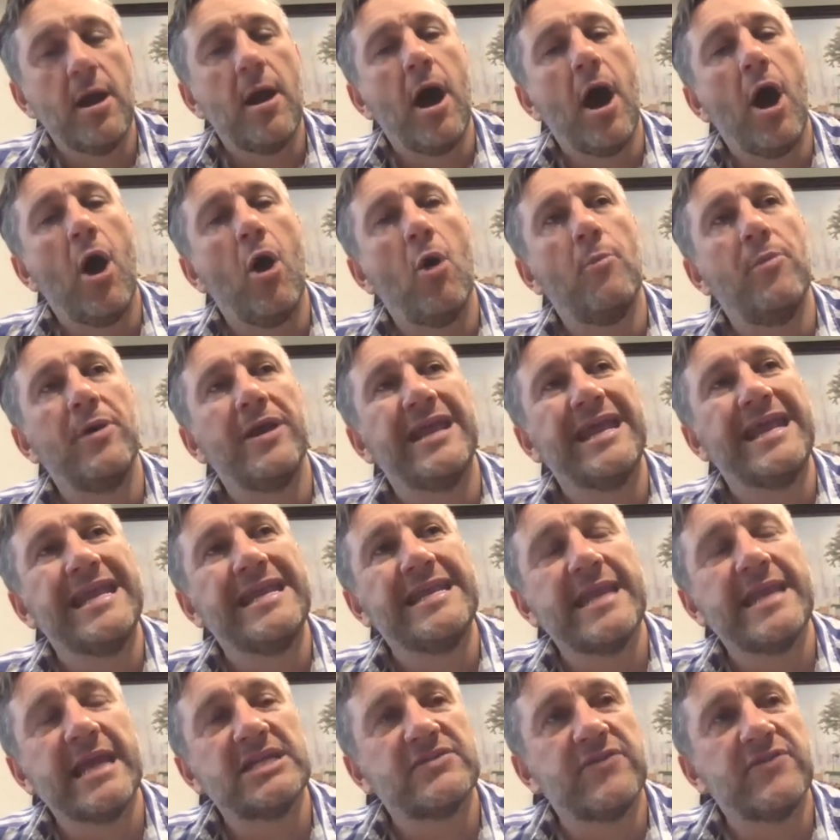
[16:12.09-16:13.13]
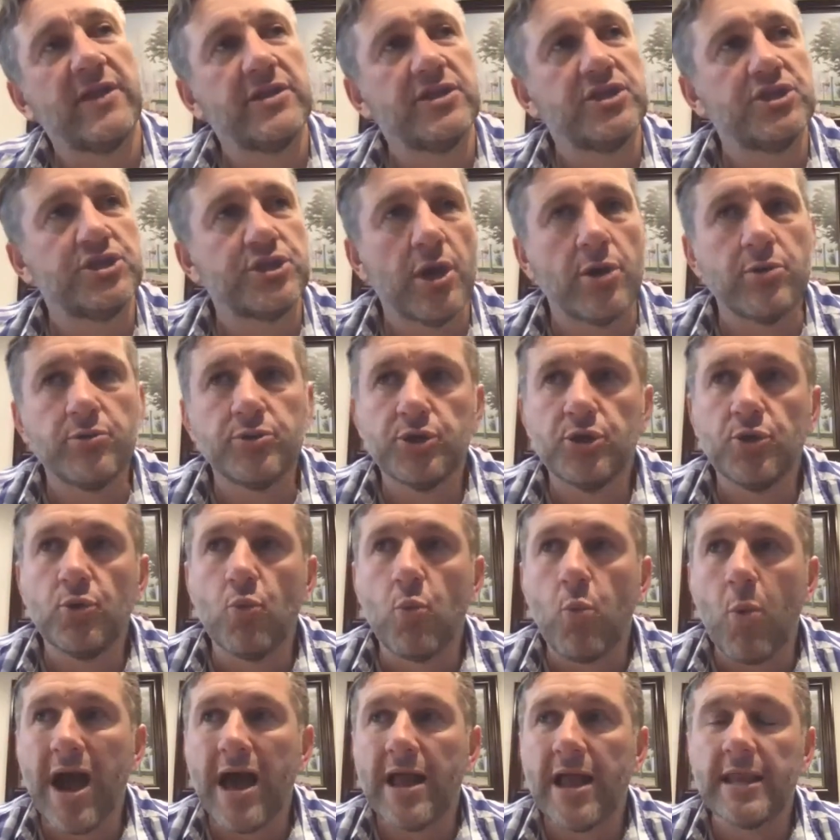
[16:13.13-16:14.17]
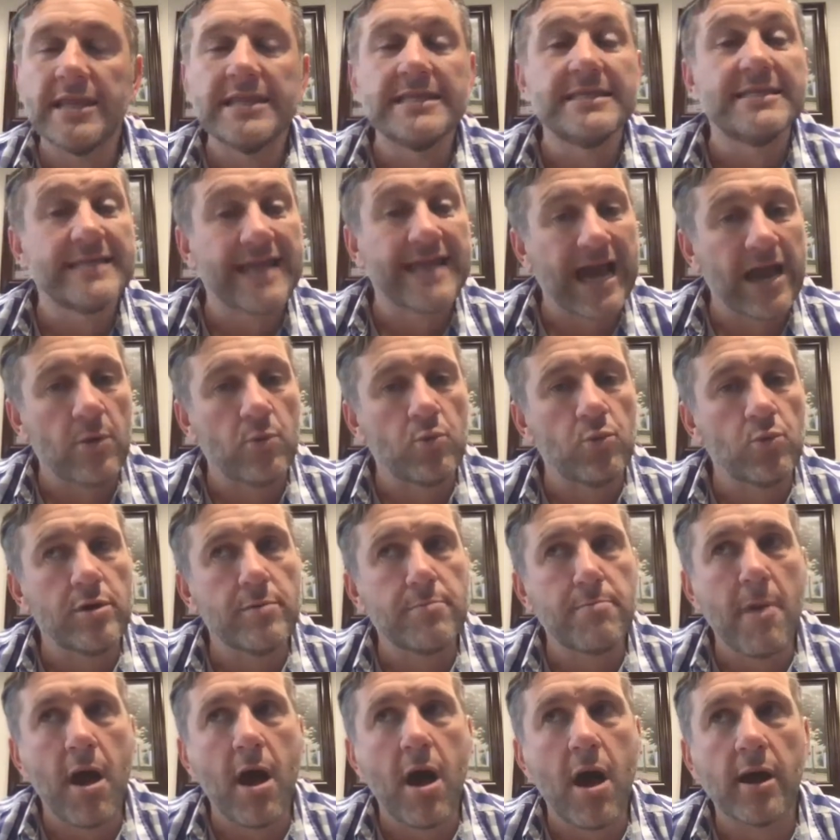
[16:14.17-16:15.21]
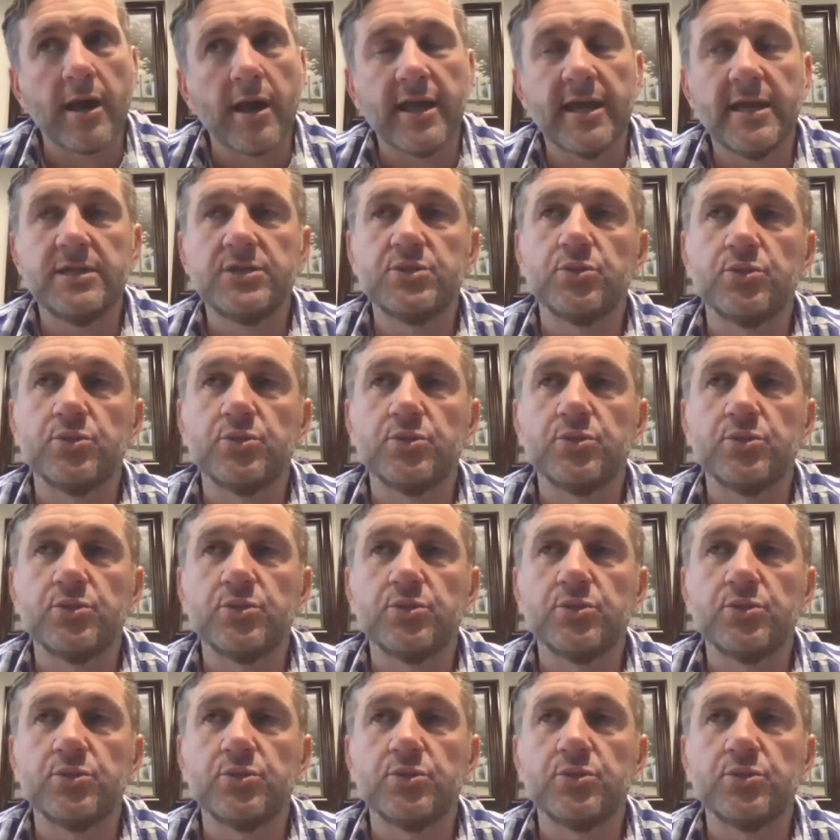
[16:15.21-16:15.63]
oh, but index funds don't do well in downward markets,